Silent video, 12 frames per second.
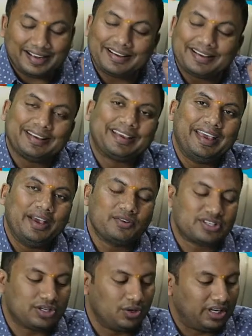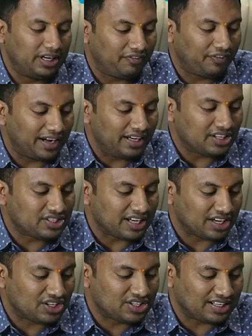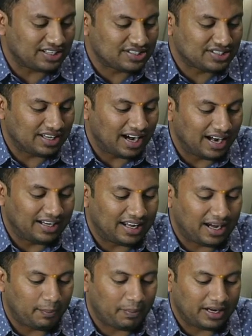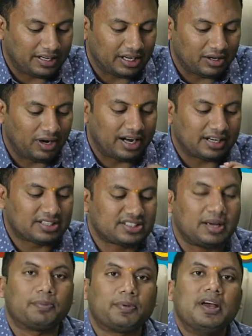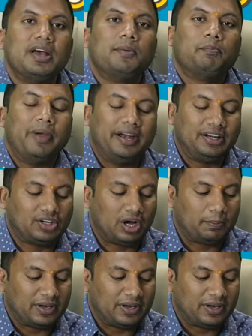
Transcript: gives you different sections under a particular sub main topic.